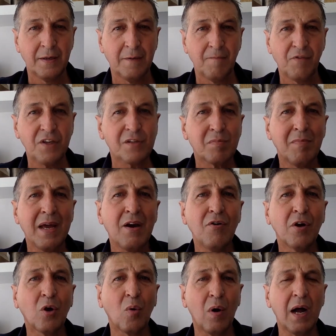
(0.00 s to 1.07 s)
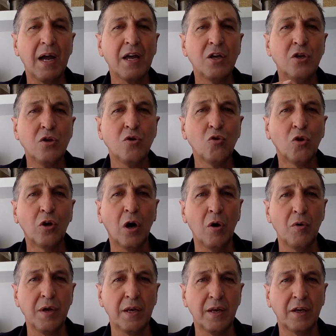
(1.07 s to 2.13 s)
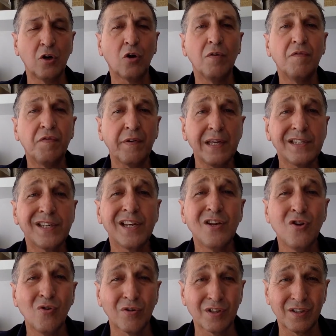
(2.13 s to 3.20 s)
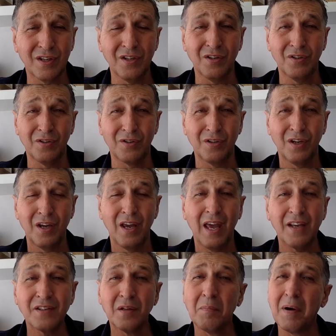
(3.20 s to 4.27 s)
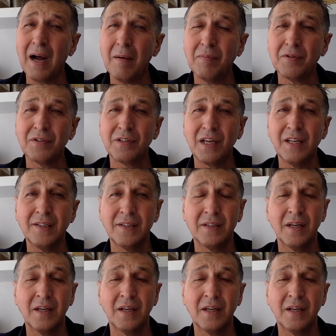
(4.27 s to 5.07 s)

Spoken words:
This may require you going and confessing your sins, as the Bible says